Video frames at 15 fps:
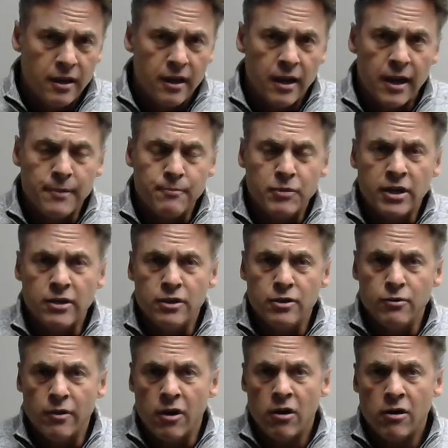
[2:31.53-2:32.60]
I can
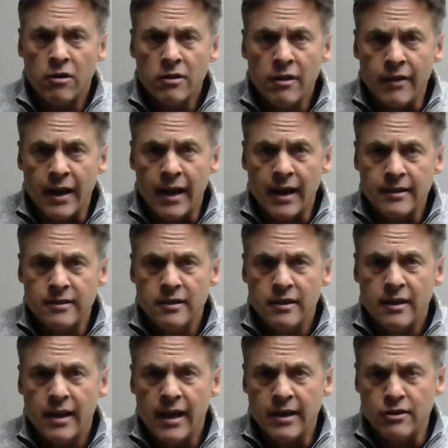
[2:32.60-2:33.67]
do all of that
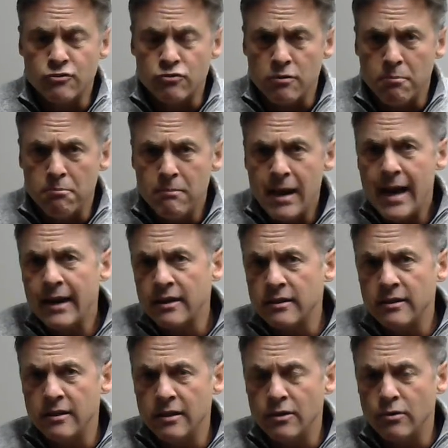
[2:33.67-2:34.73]
at a
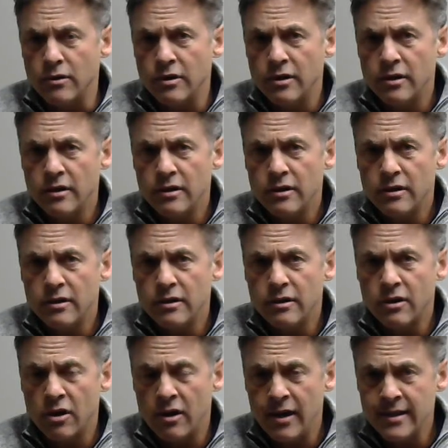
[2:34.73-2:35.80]
dramatically lower
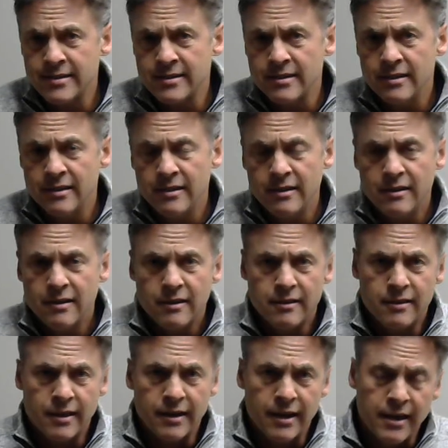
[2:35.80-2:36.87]
cost
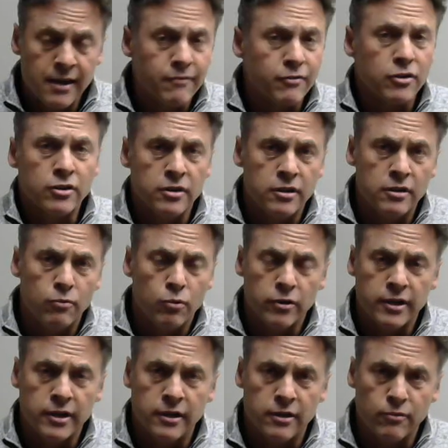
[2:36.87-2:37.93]
than I ever could
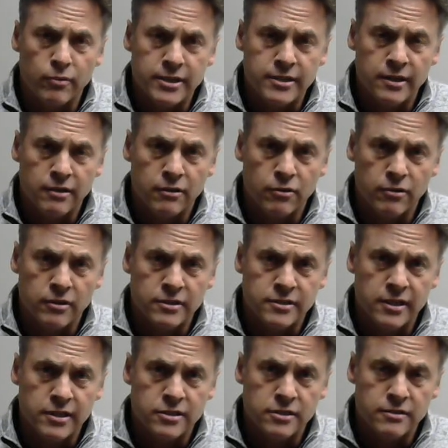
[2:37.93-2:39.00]
working in a retail
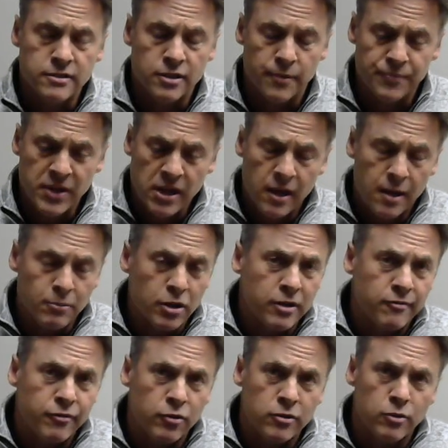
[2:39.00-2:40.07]
organization. So I'm looking
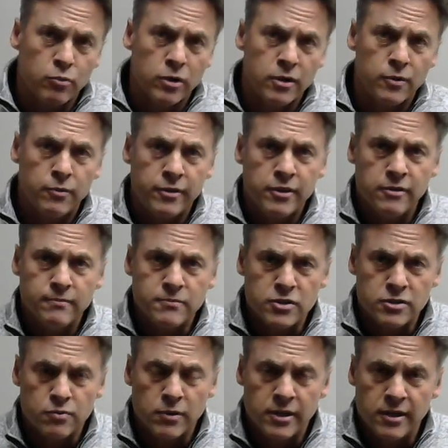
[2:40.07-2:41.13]
forward to working with you.
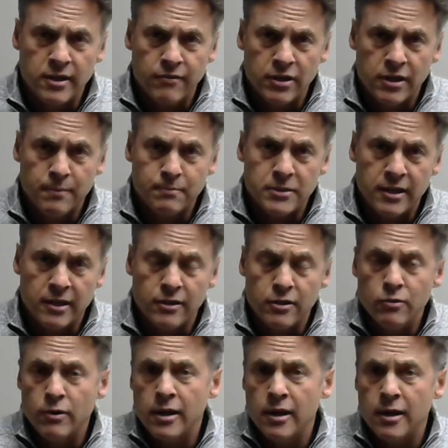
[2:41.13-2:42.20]
Just wanted to give you an update on
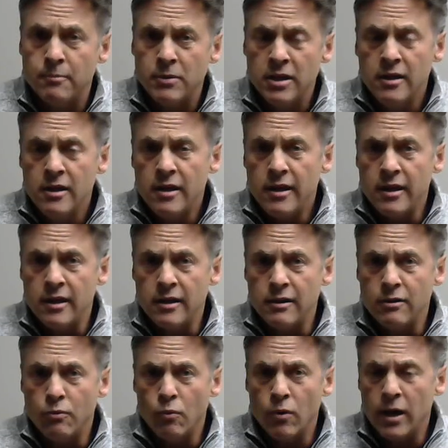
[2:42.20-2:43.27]
who I am
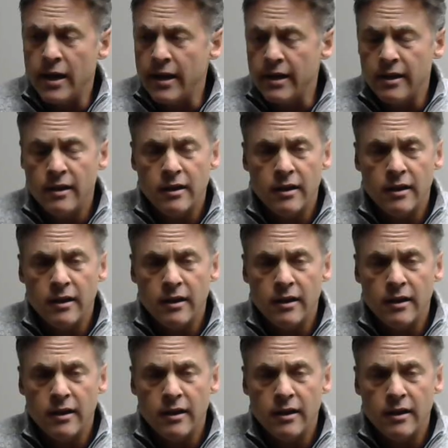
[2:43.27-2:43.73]
and why